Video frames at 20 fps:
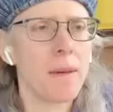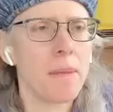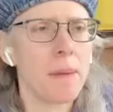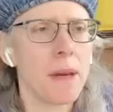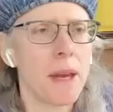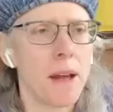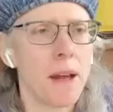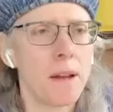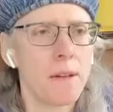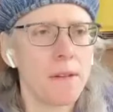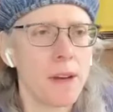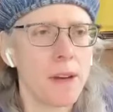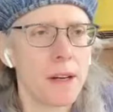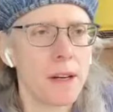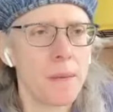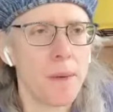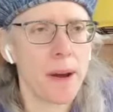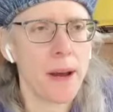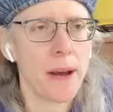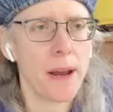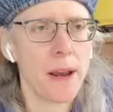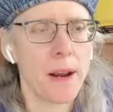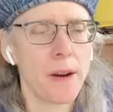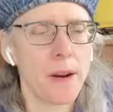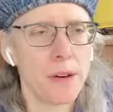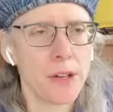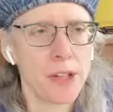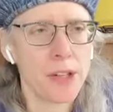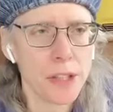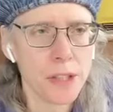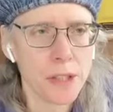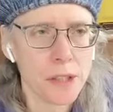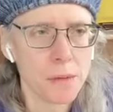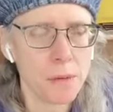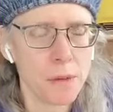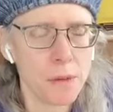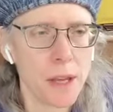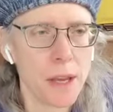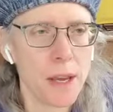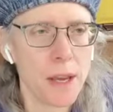can they be elevated by
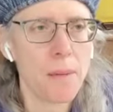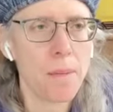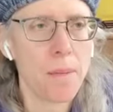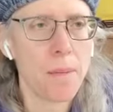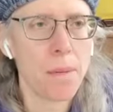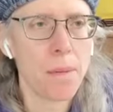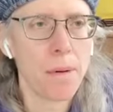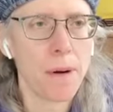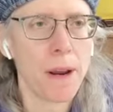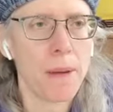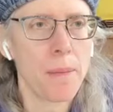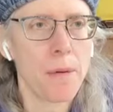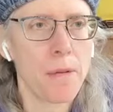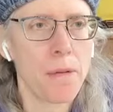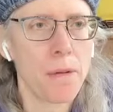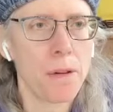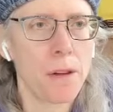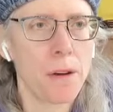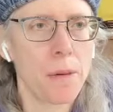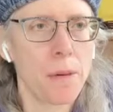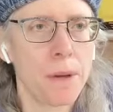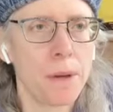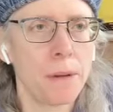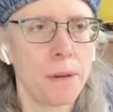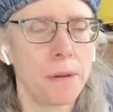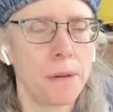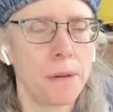Christians when they pray before their